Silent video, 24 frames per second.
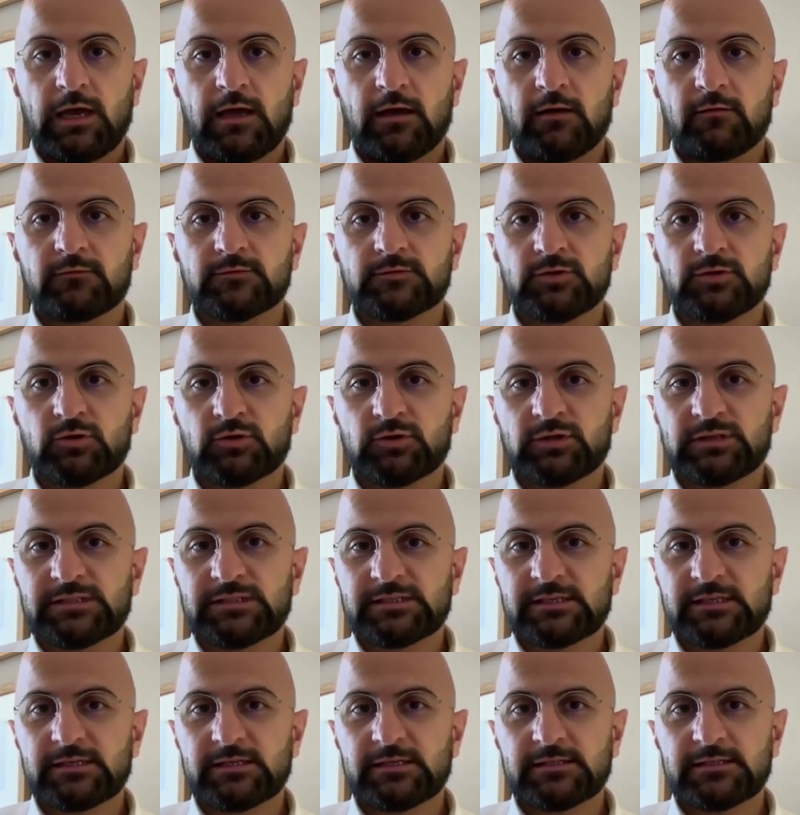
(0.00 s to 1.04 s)
have certain
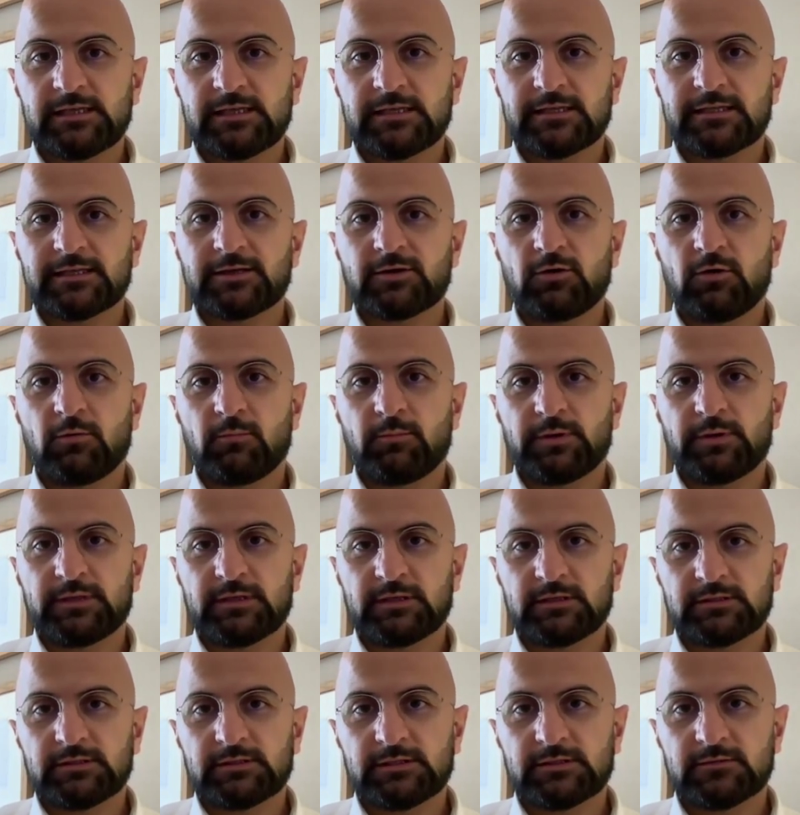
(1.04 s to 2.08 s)
skills and
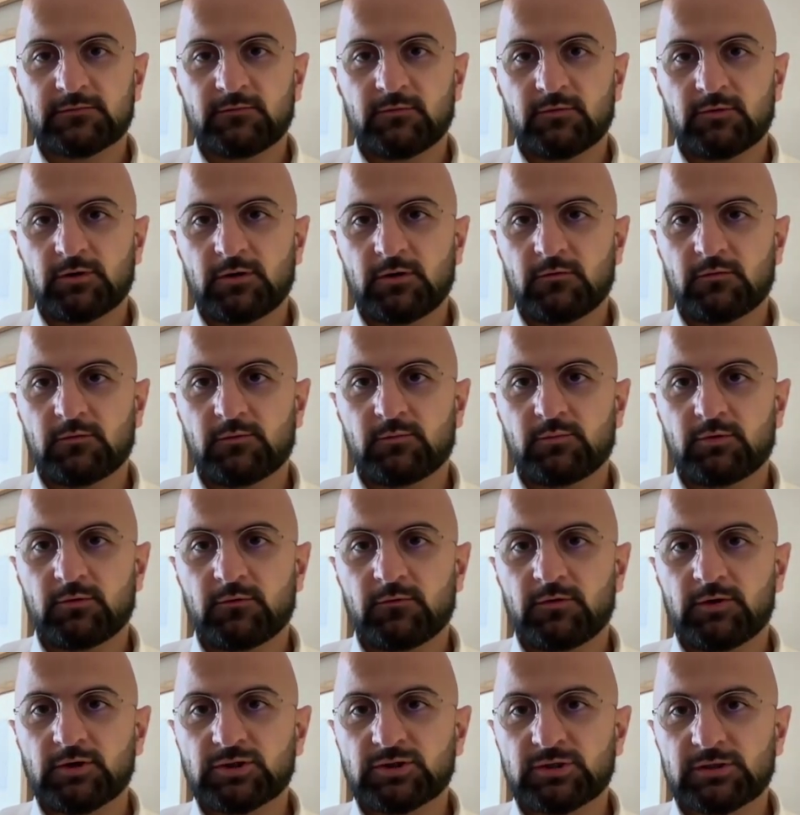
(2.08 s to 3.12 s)
competencies for our
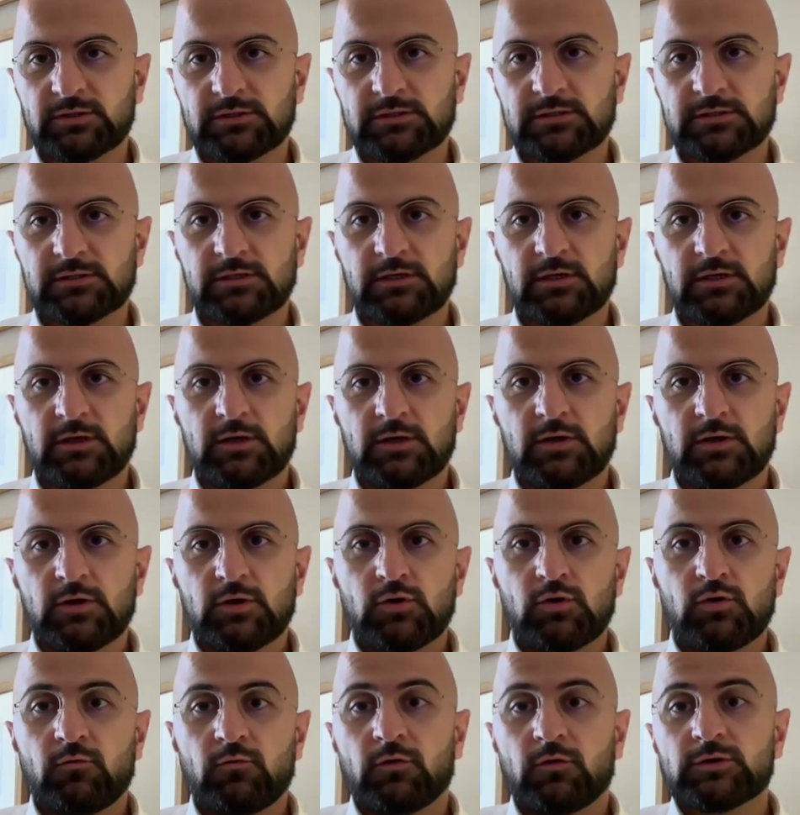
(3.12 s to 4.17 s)
professionals
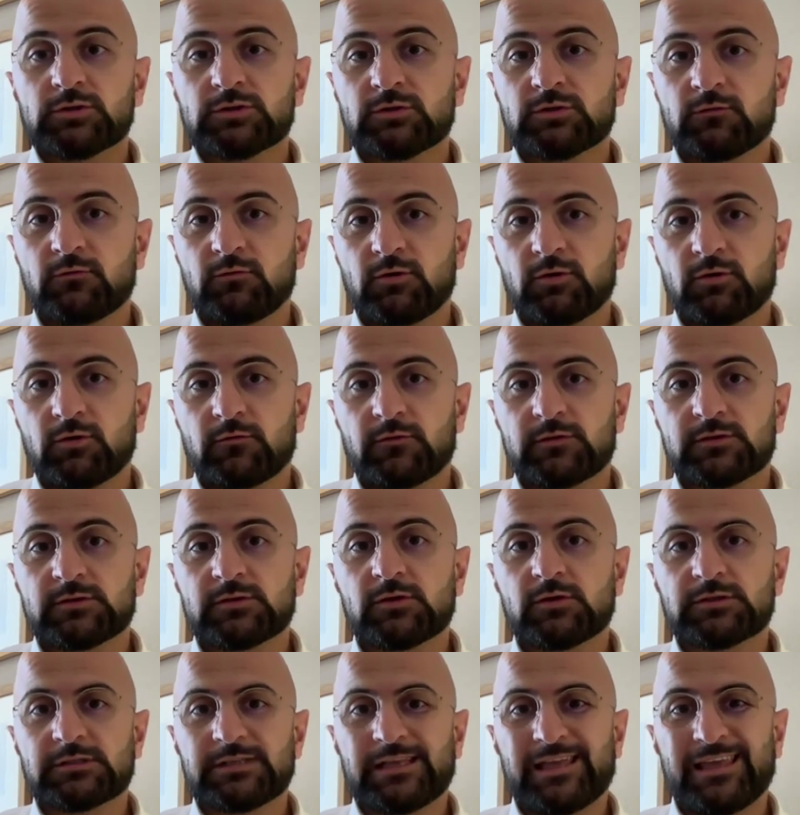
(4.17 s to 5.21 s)
who wants to work
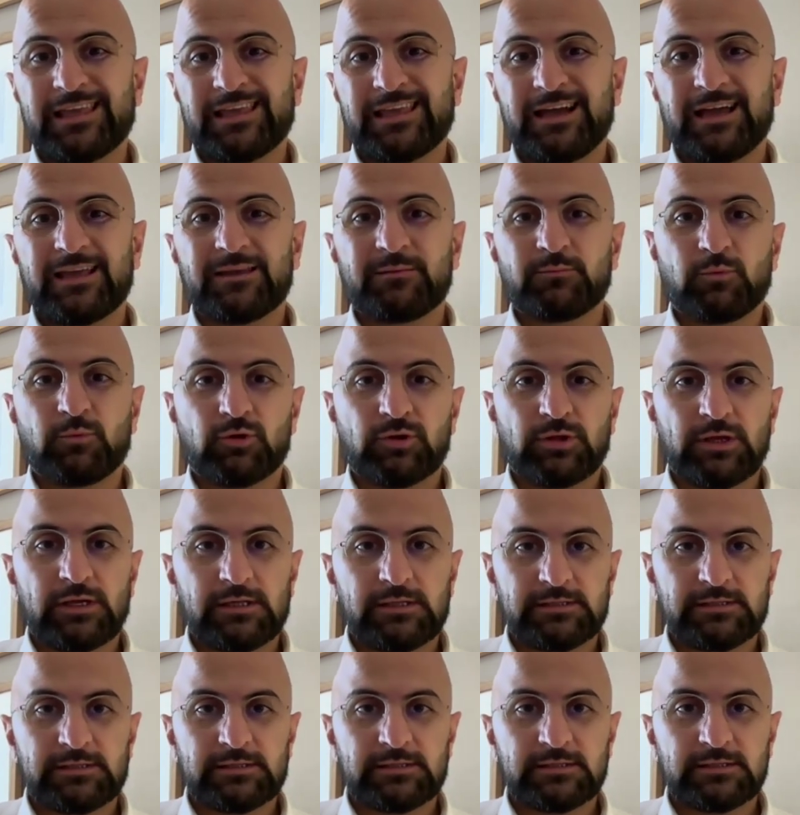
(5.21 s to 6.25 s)
with those AI
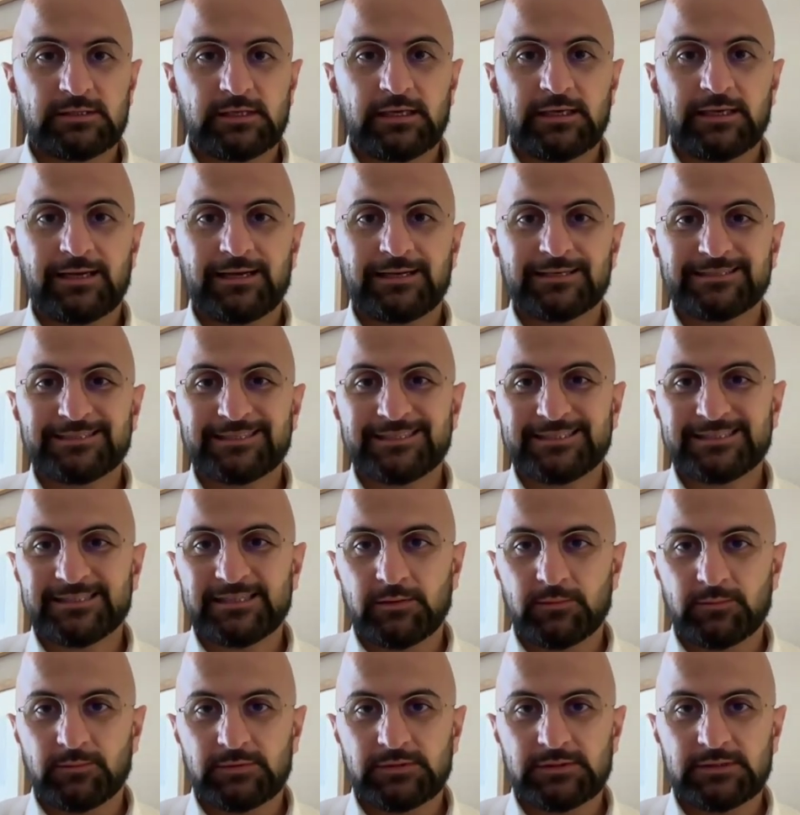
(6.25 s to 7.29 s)
models, AI
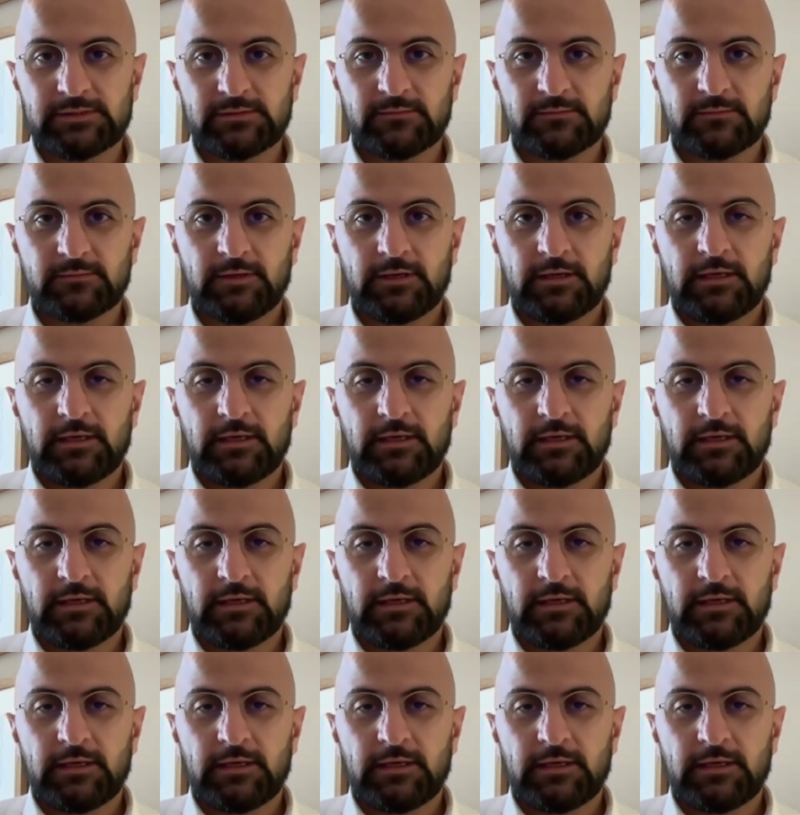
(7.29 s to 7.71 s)
systems.